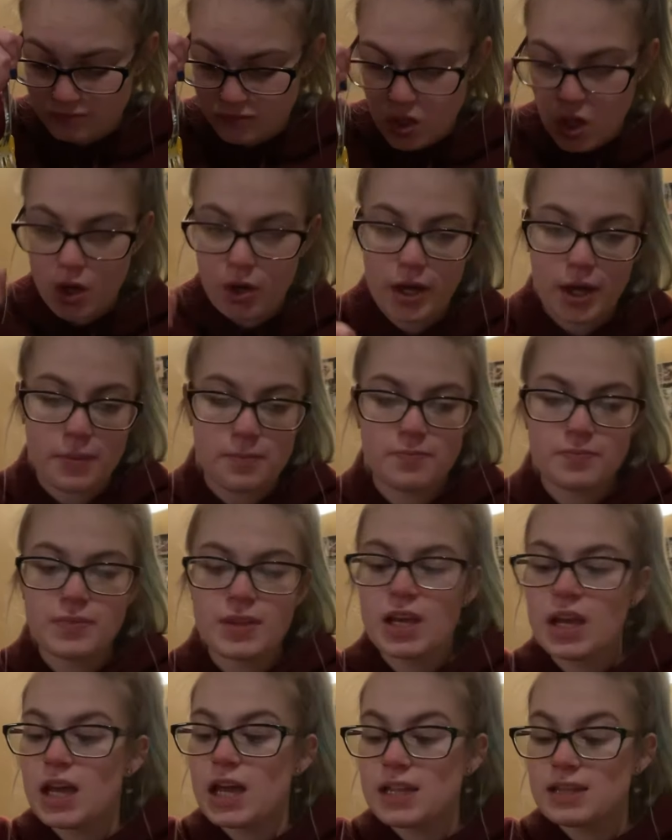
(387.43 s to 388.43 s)
Okay,
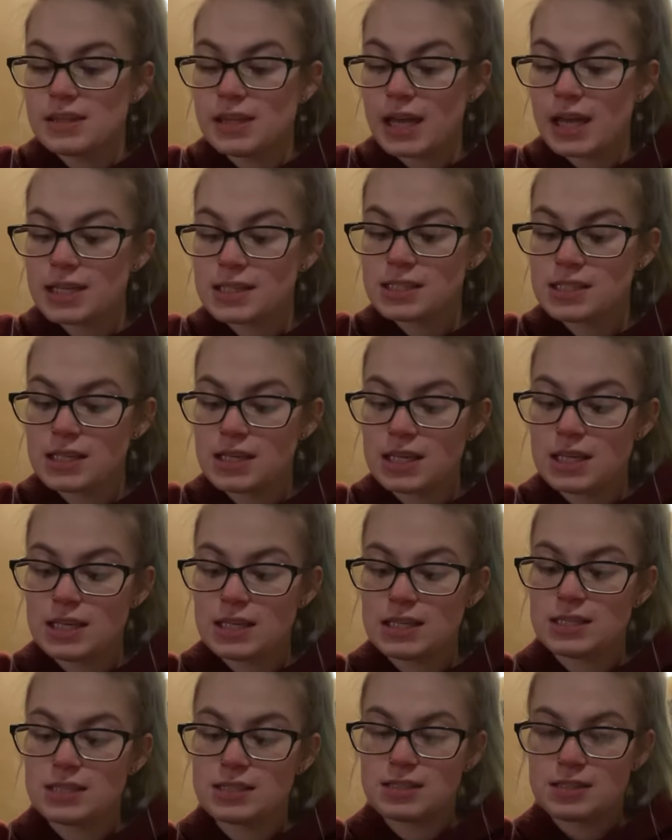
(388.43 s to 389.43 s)
next
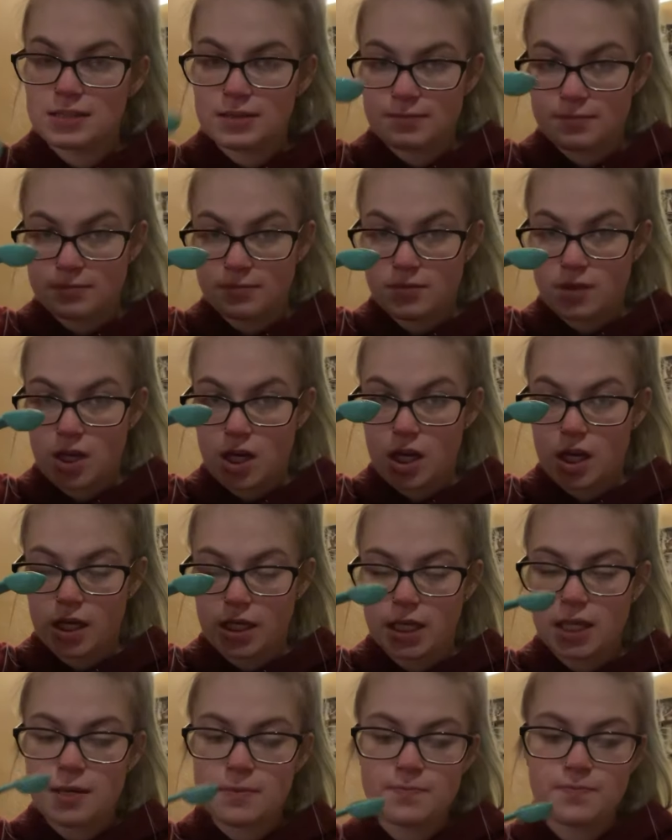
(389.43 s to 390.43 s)
is
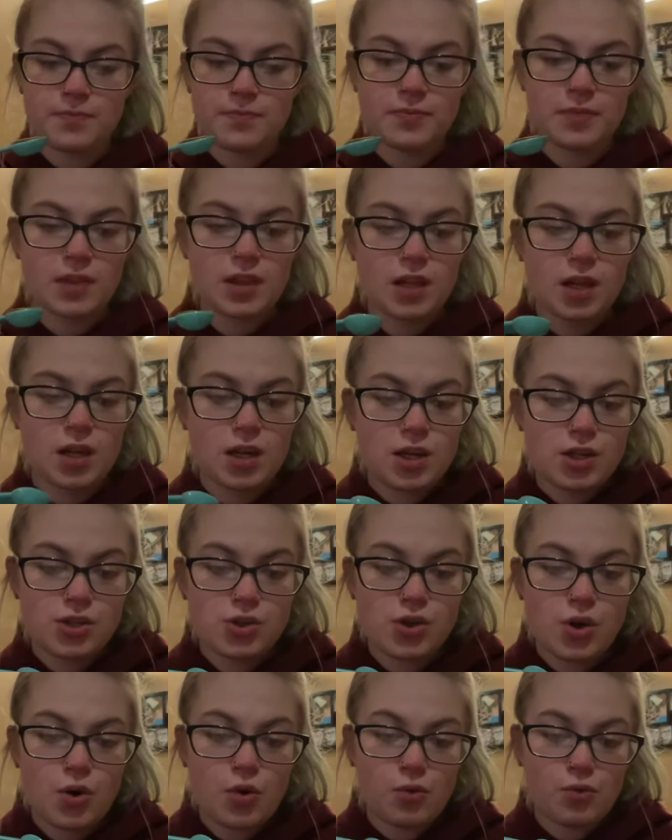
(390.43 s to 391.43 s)
honey.
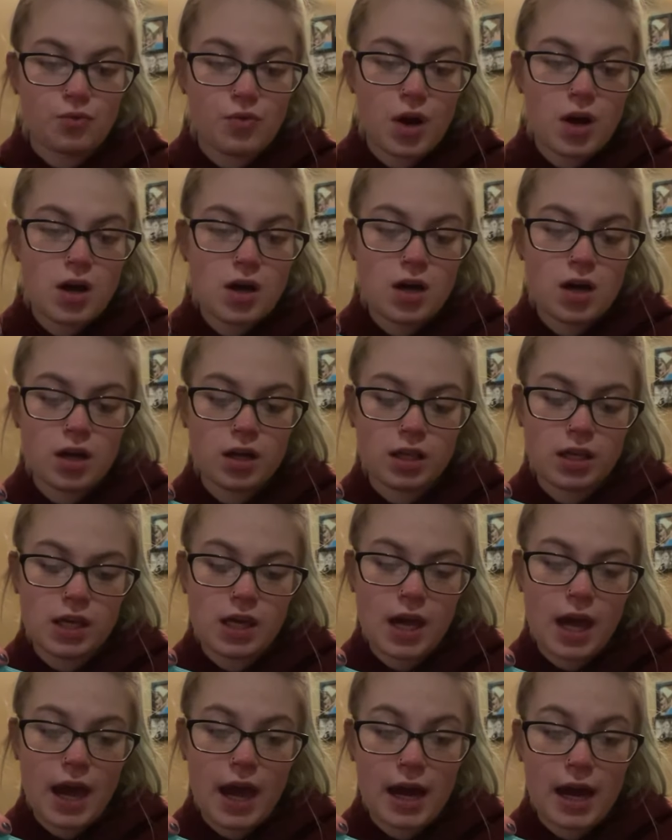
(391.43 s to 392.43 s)
So raw
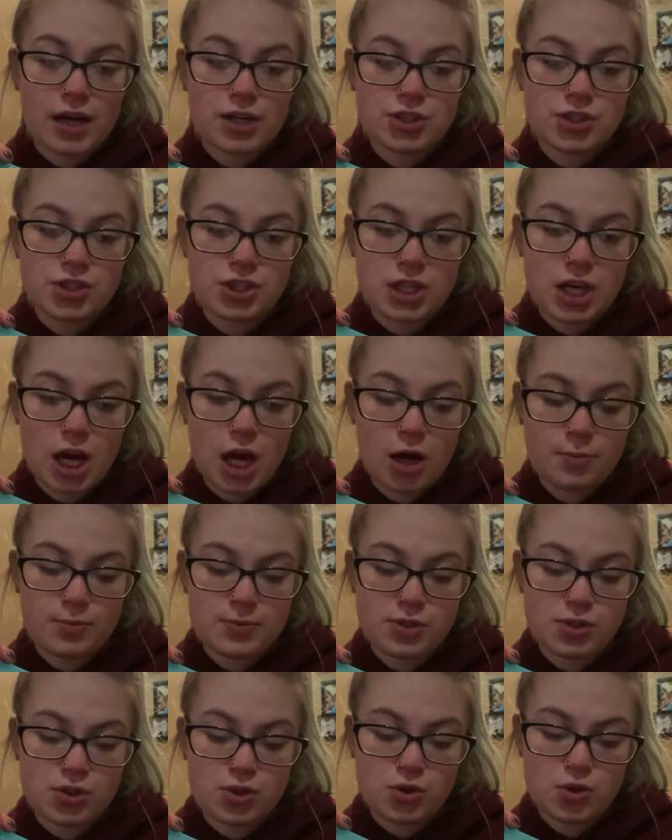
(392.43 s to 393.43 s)
honey actually
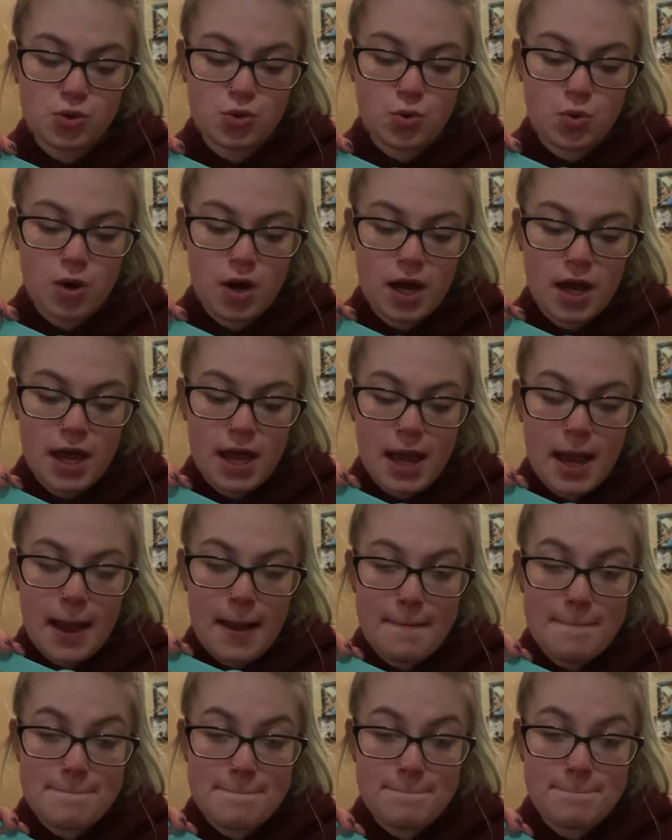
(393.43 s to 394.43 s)
helps to
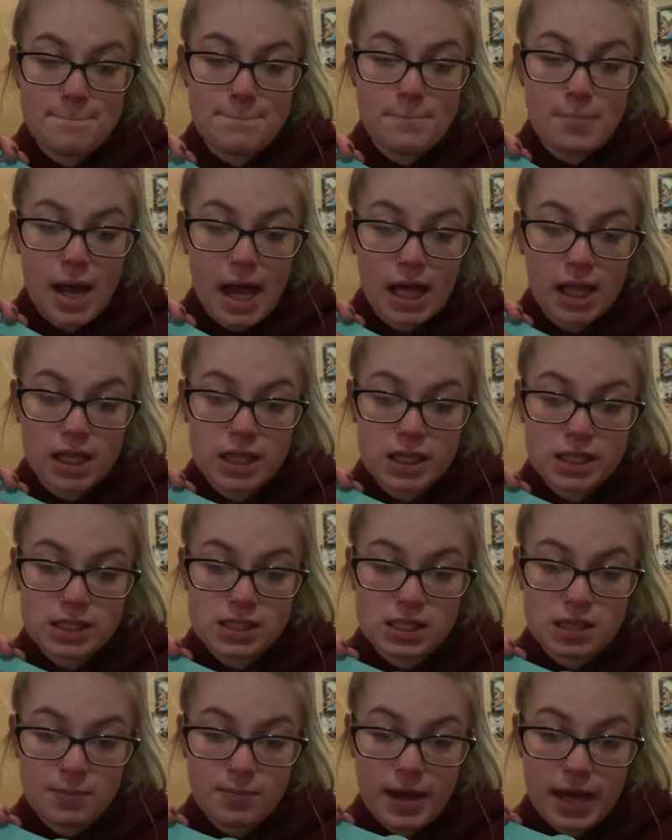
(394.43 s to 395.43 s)
balance
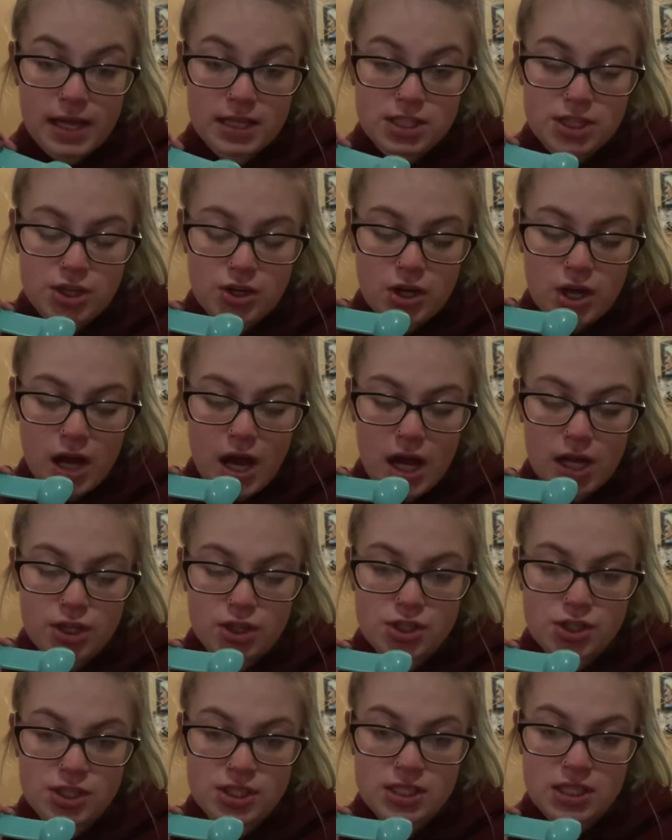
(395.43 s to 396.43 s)
the bacteria on
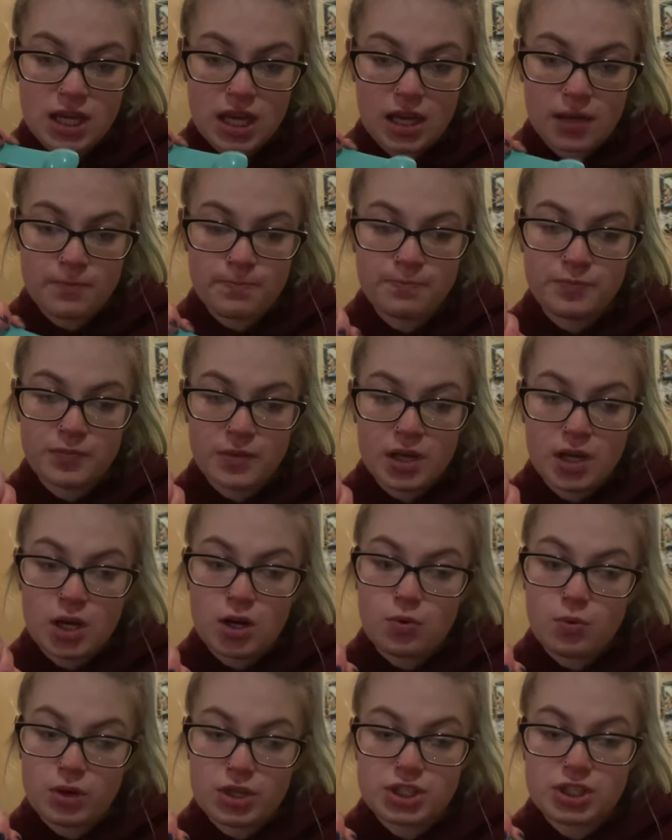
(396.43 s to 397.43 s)
your skin,
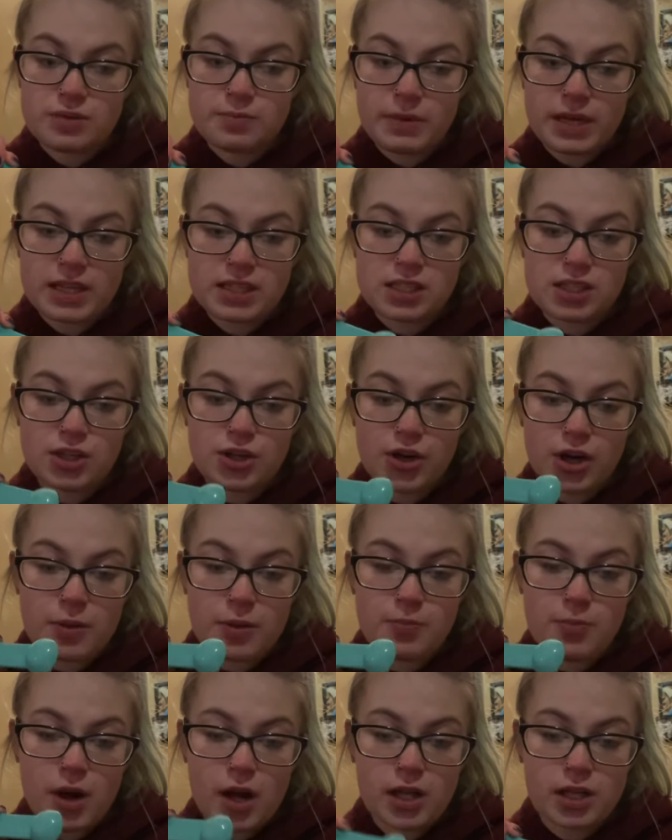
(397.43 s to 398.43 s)
which makes it a great
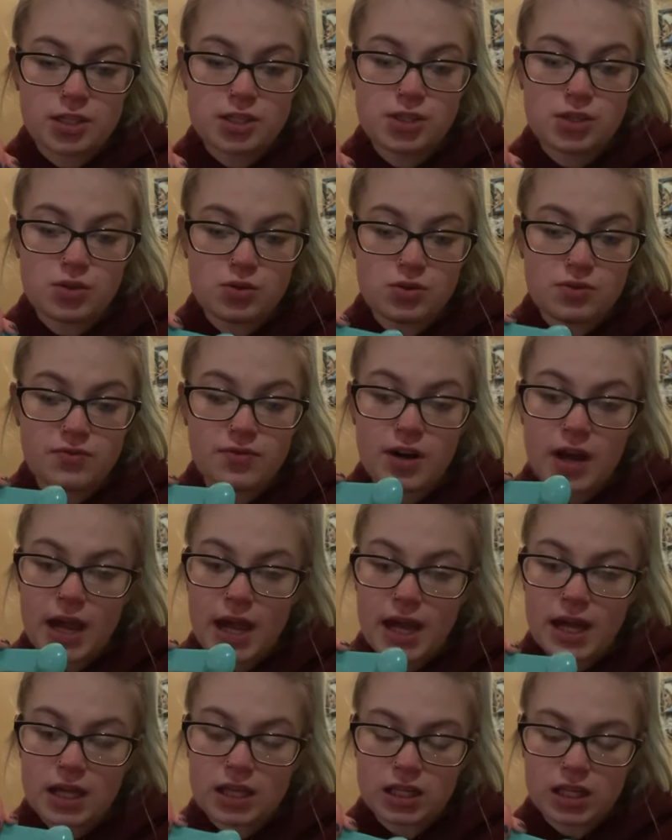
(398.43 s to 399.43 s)
product to use for
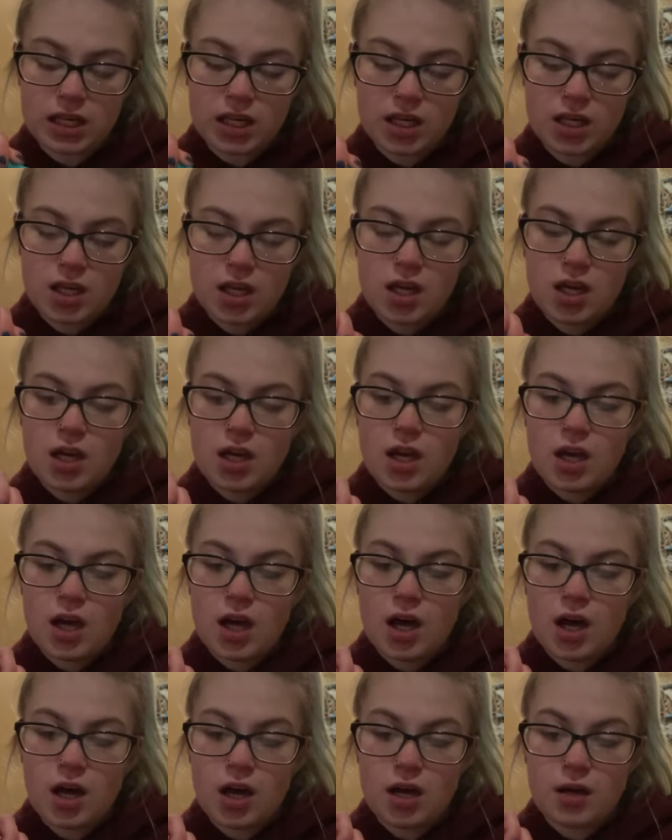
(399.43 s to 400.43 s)
acne.
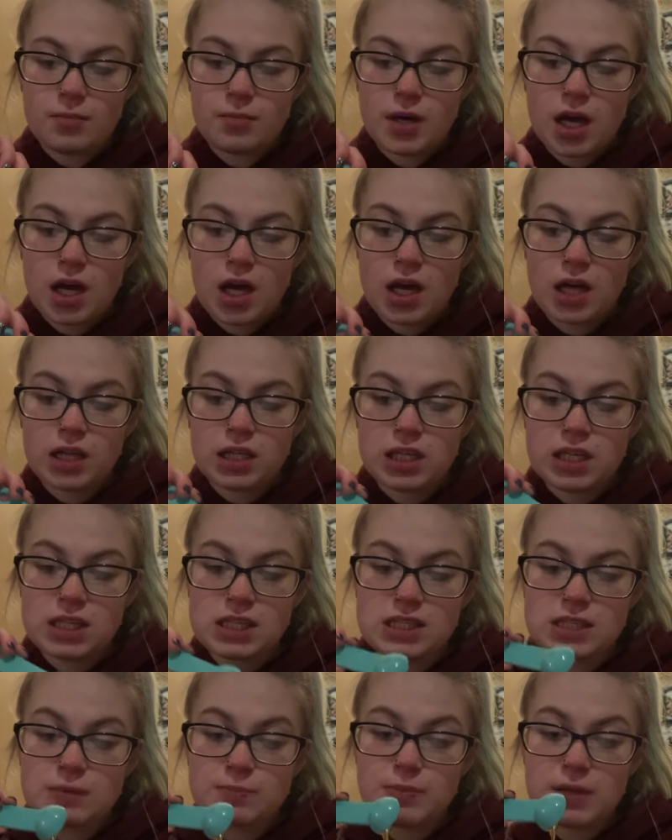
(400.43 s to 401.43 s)
Honey
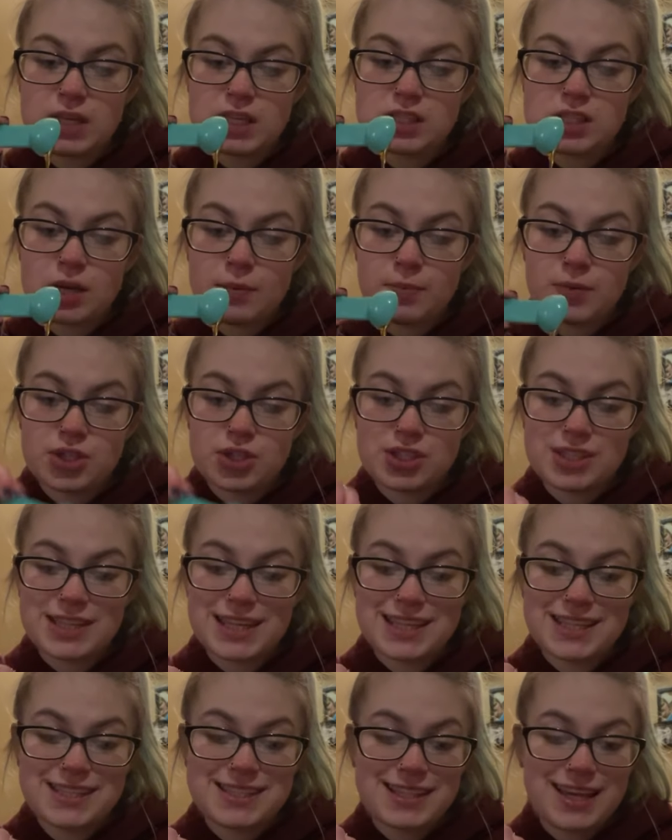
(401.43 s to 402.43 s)
speeds up your
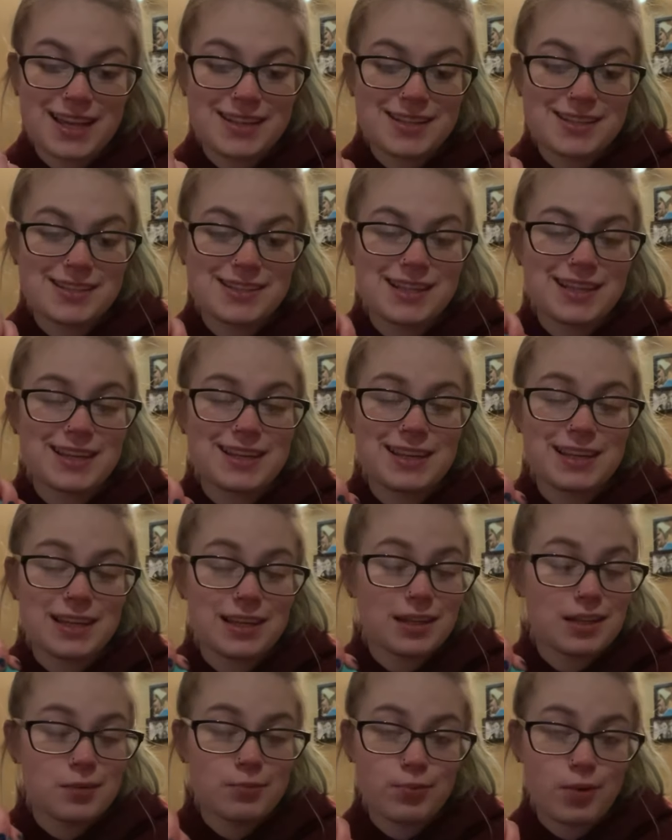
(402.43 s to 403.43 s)
skin cells'
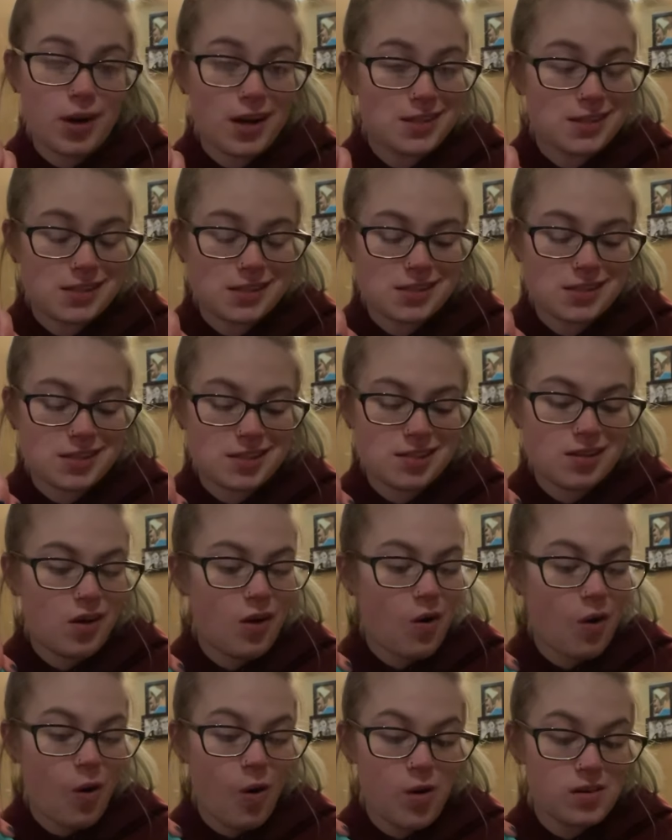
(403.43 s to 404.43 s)
healing processes
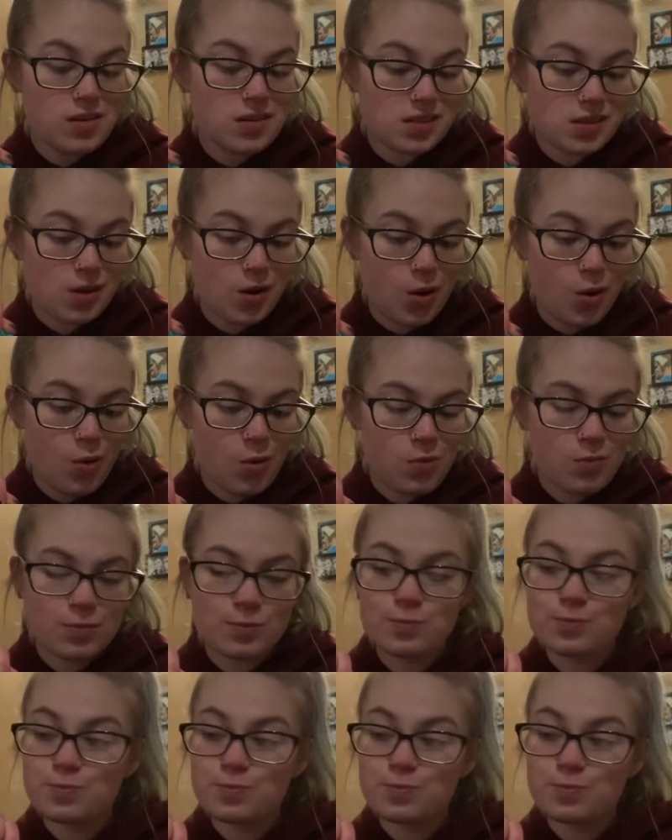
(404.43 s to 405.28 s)
also.